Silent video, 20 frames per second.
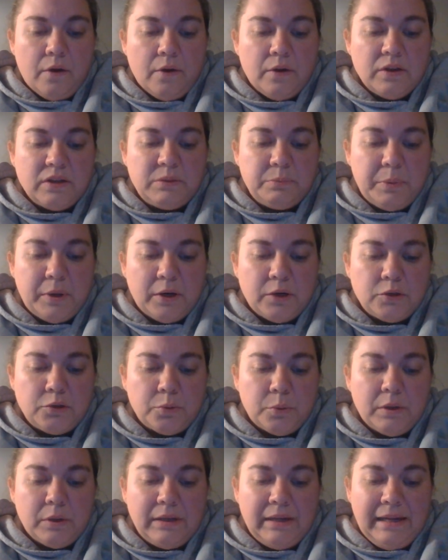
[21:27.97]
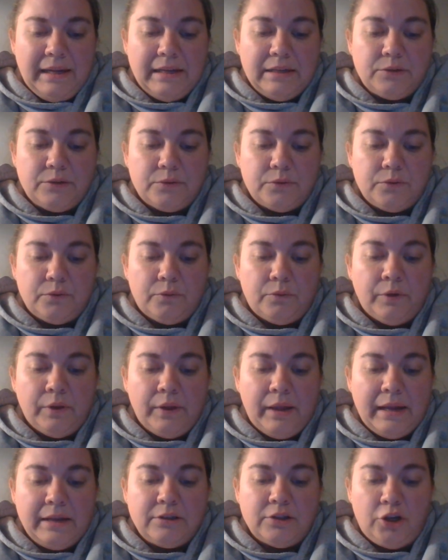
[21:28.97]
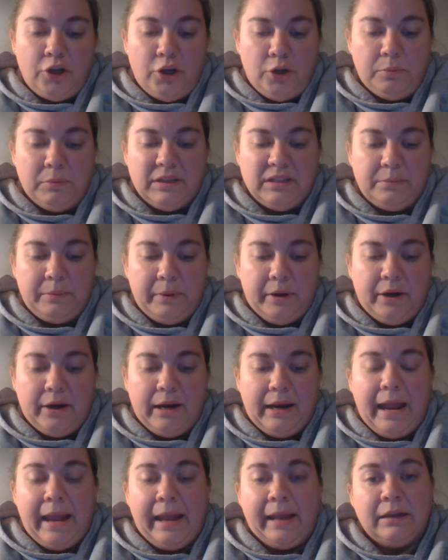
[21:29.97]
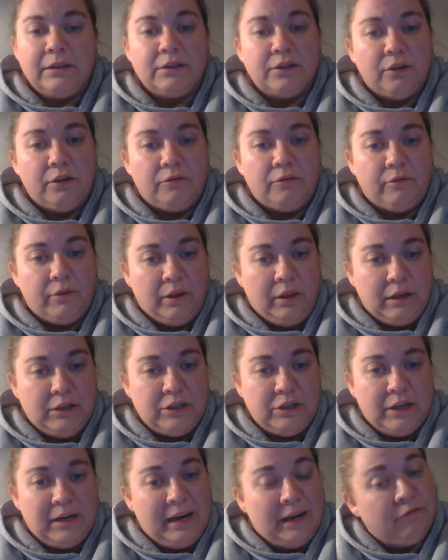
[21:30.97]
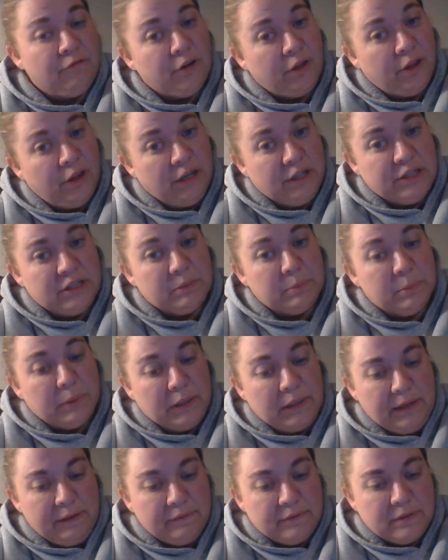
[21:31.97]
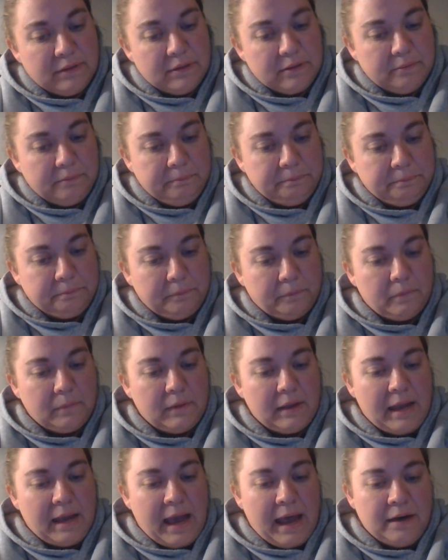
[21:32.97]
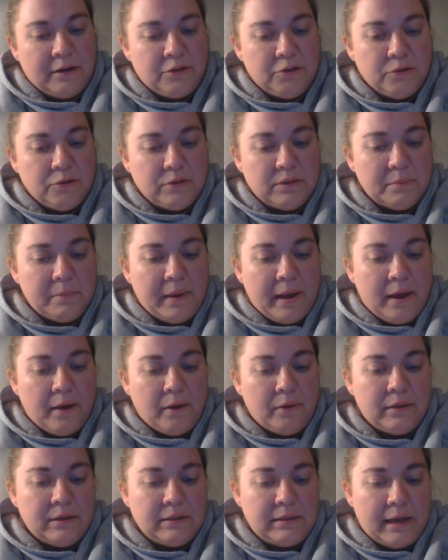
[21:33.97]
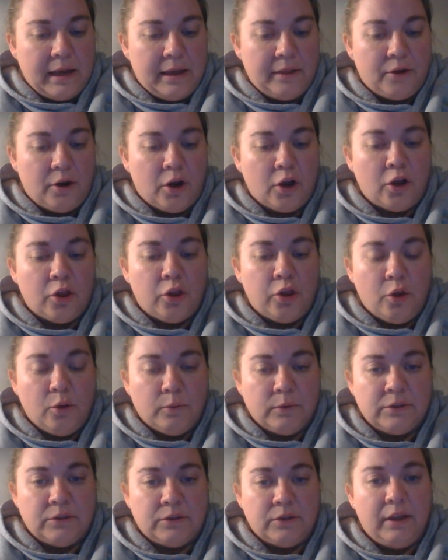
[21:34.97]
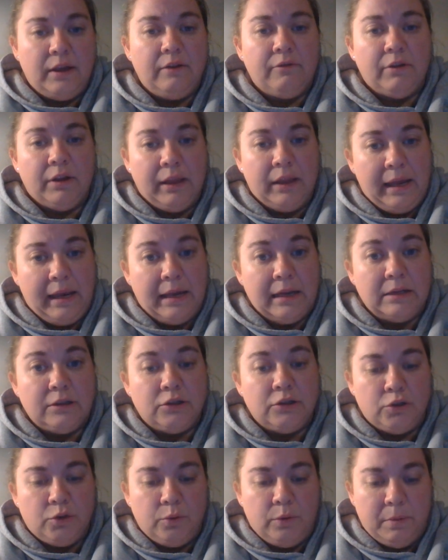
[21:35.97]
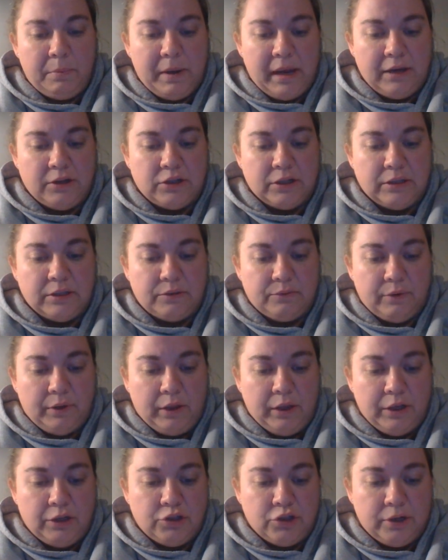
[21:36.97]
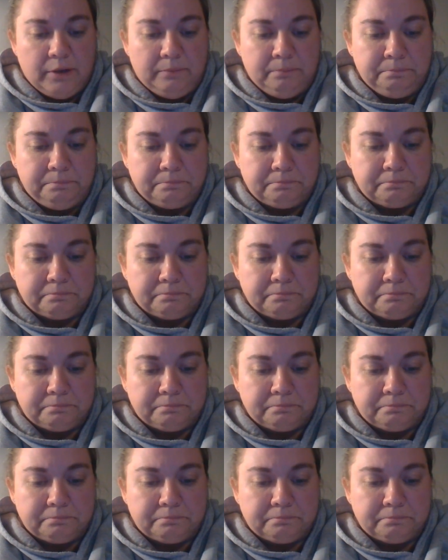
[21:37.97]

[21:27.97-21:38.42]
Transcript: Spiritual needs relate to human spirit and to the religion and religious beliefs. Attitudes about the death are closely related to the patient's religion.